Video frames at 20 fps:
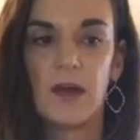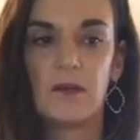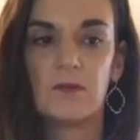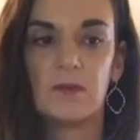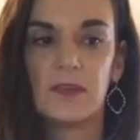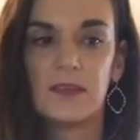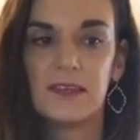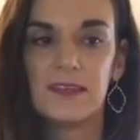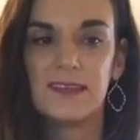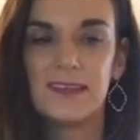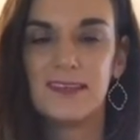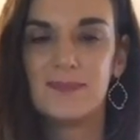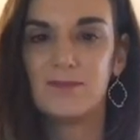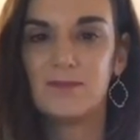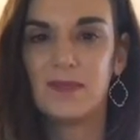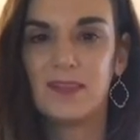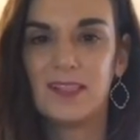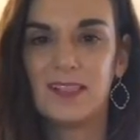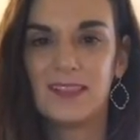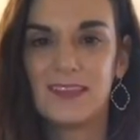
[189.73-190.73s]
I really
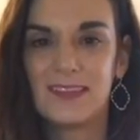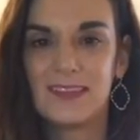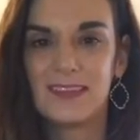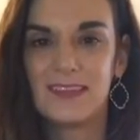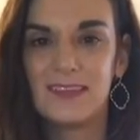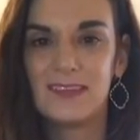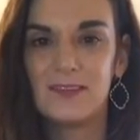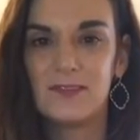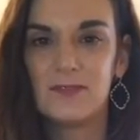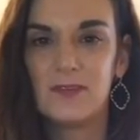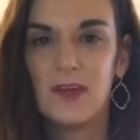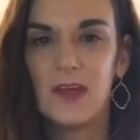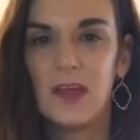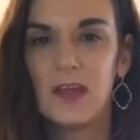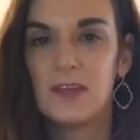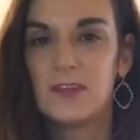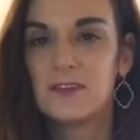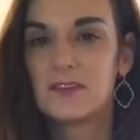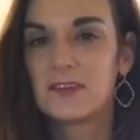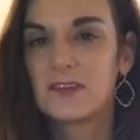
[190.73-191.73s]
didn't believe
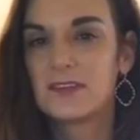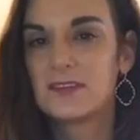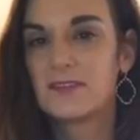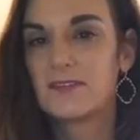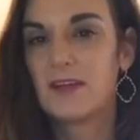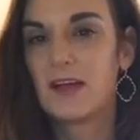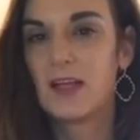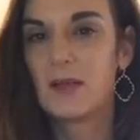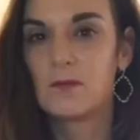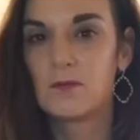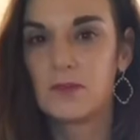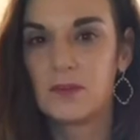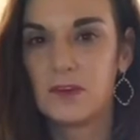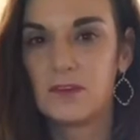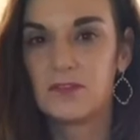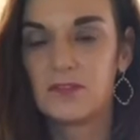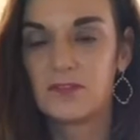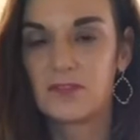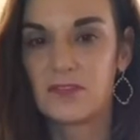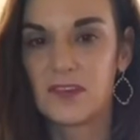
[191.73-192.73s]
you could develop
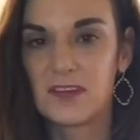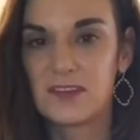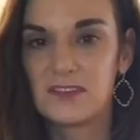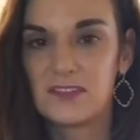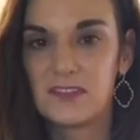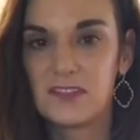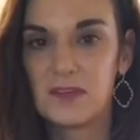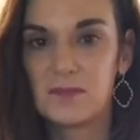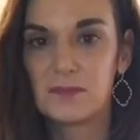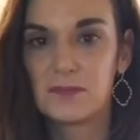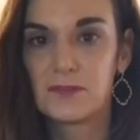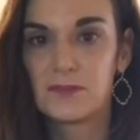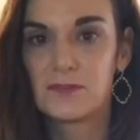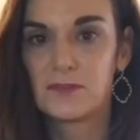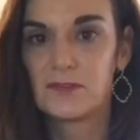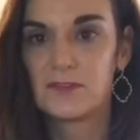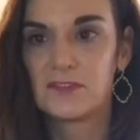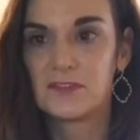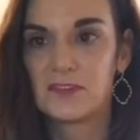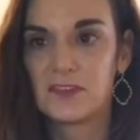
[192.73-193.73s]
real friendships
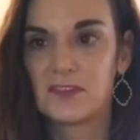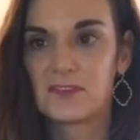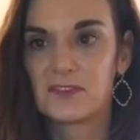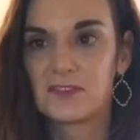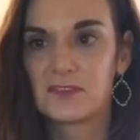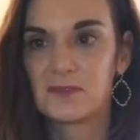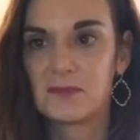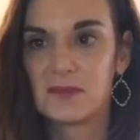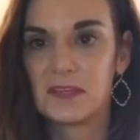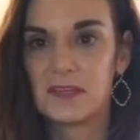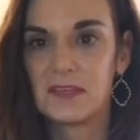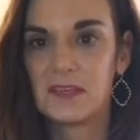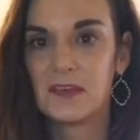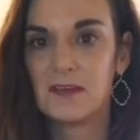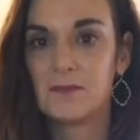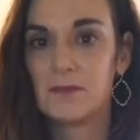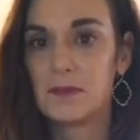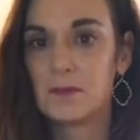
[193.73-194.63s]
through social media,